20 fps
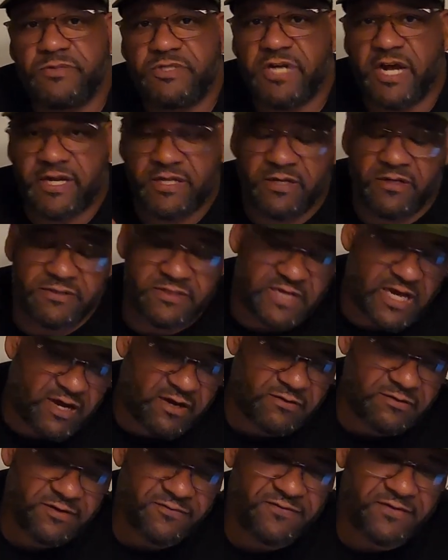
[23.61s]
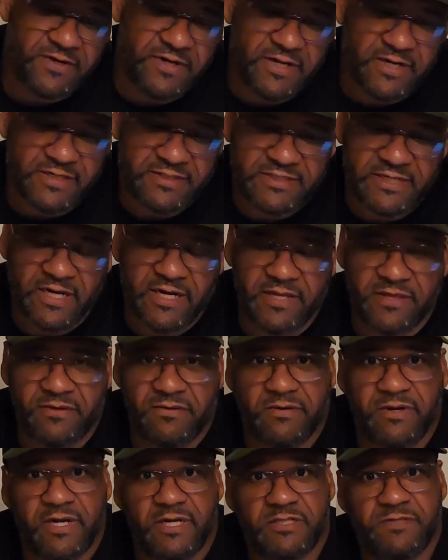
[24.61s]
Check those out if you need a set of
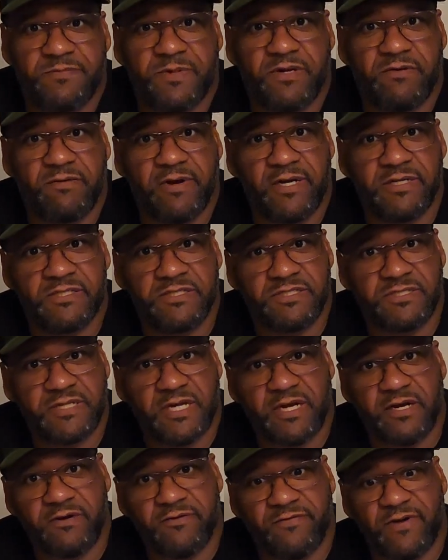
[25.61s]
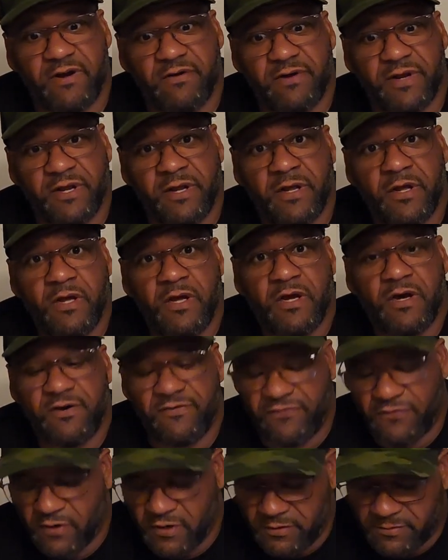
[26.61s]
3-inch mid ranges that are very
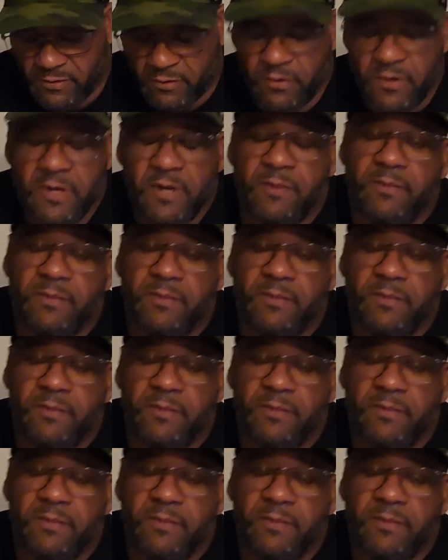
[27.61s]
affordable.